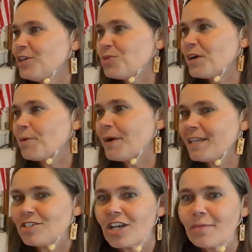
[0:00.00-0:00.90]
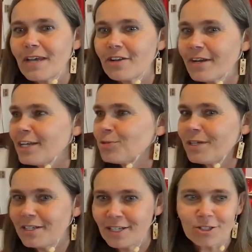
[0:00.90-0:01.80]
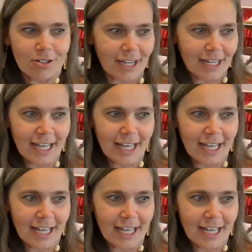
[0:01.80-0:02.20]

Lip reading: Well, by the time I graduated undergrad,